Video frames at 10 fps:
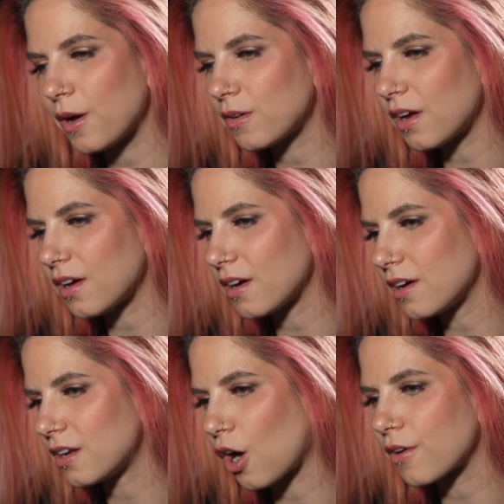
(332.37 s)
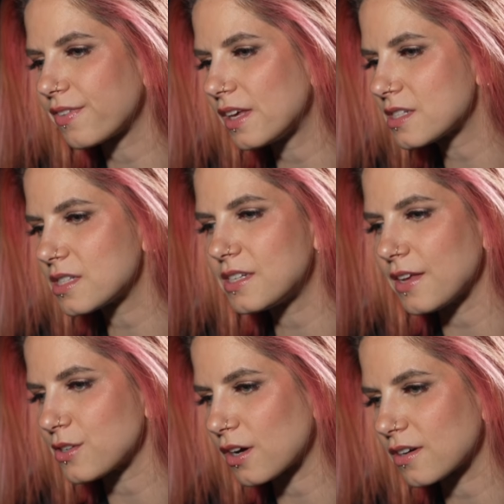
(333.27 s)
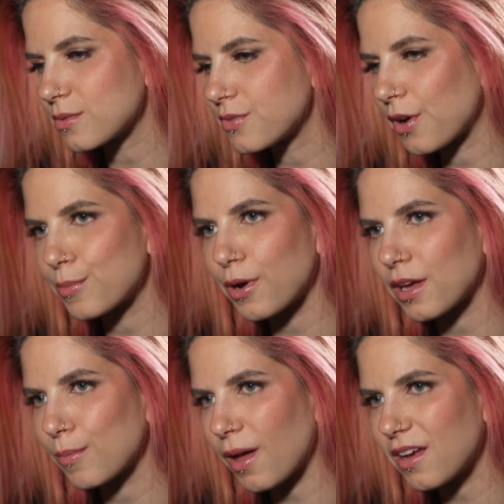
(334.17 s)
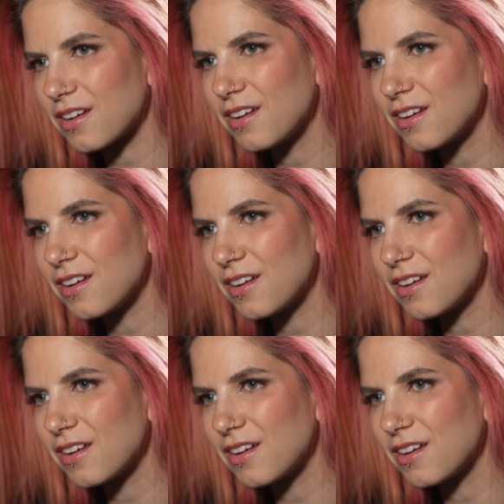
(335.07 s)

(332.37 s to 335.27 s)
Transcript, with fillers: out uh, an RV into the desert. It was very Breaking Bad